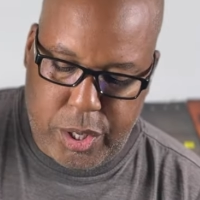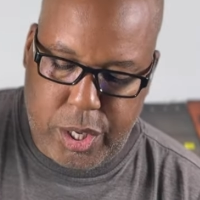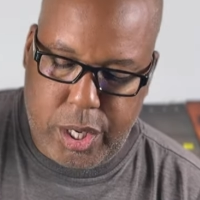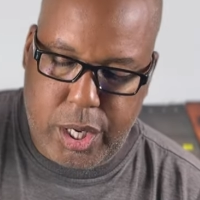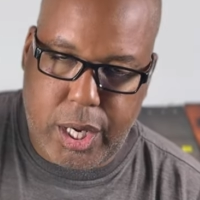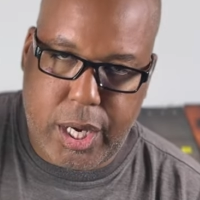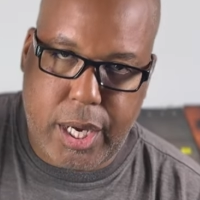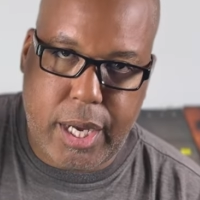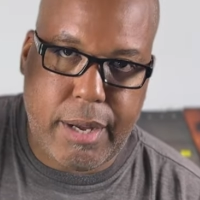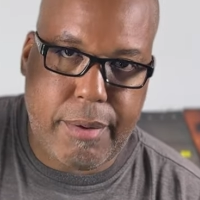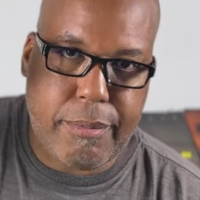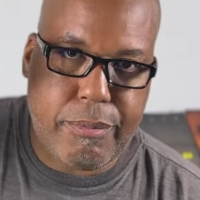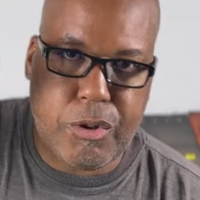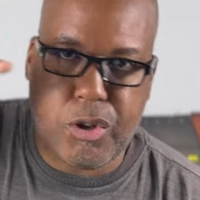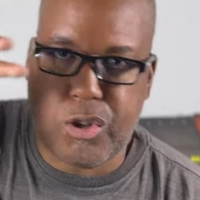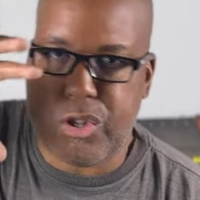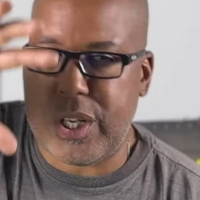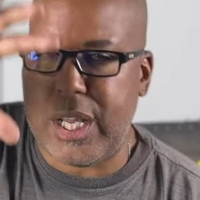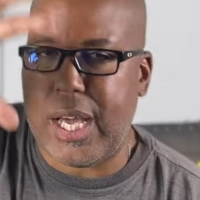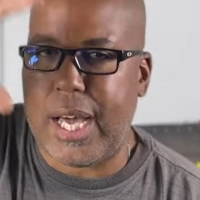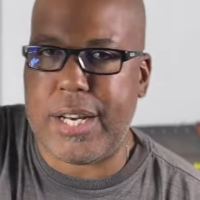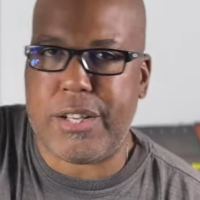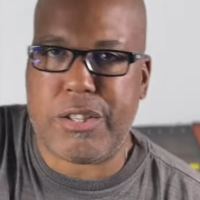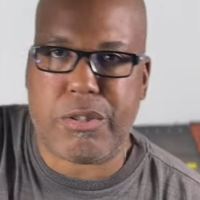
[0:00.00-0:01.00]
there's
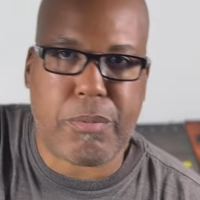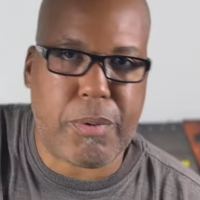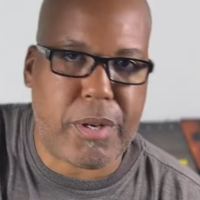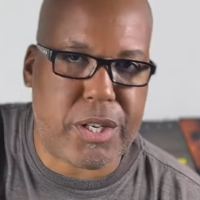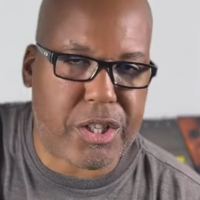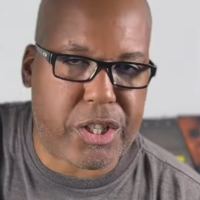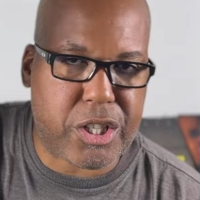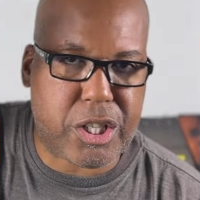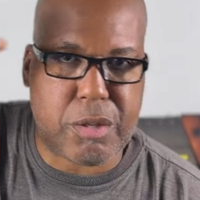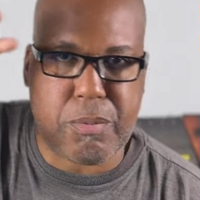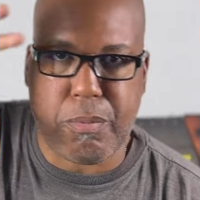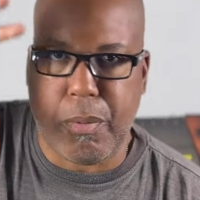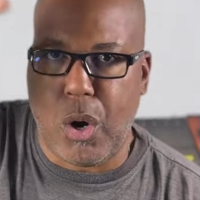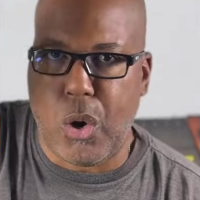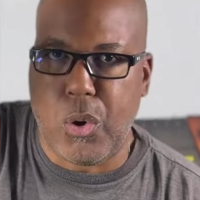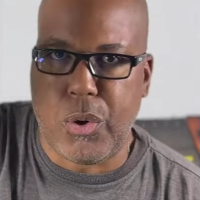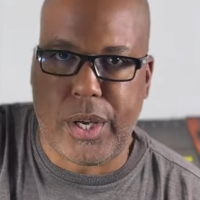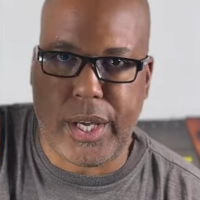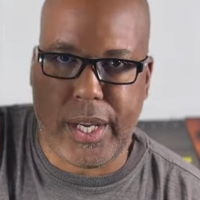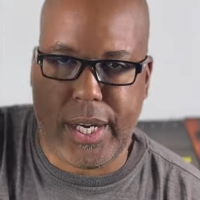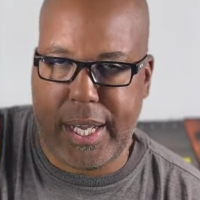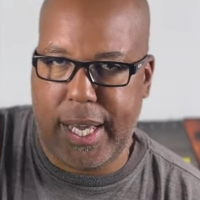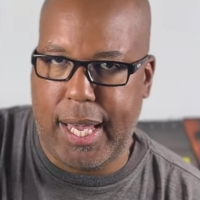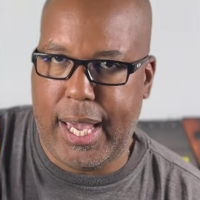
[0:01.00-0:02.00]
not as much smoke
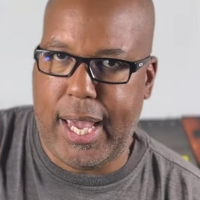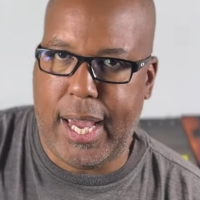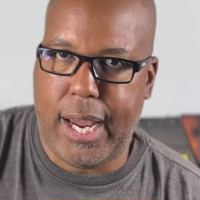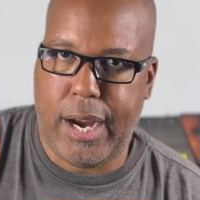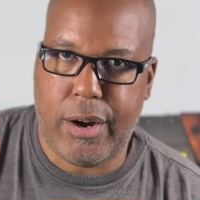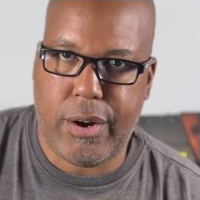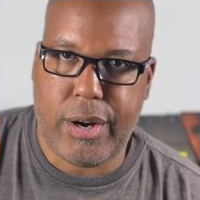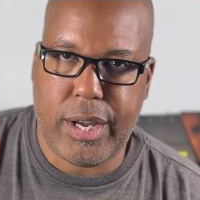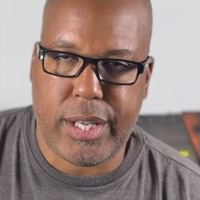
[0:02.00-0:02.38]
in the air.